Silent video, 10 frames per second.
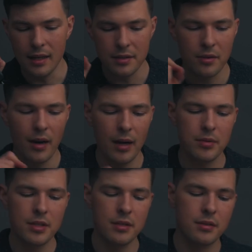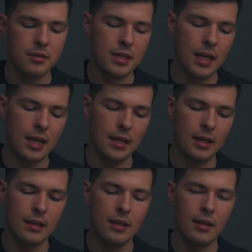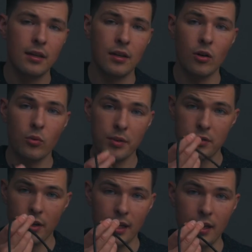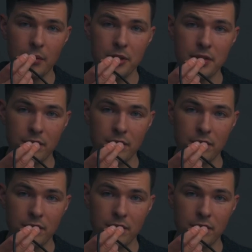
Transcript: So I would just say go with straight cables.